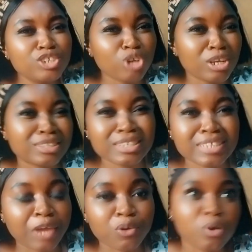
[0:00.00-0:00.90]
joystick
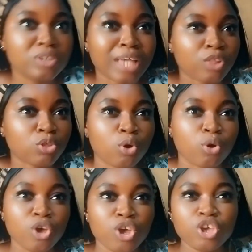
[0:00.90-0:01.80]
that you want at all.
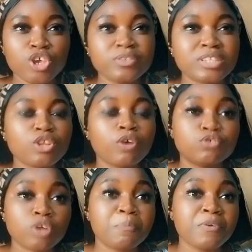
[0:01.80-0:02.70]
Instead of
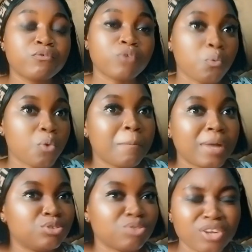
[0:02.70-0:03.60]
jumping from one
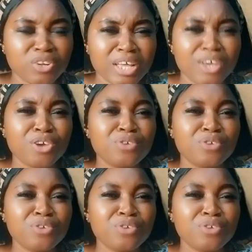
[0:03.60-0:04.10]
man to another,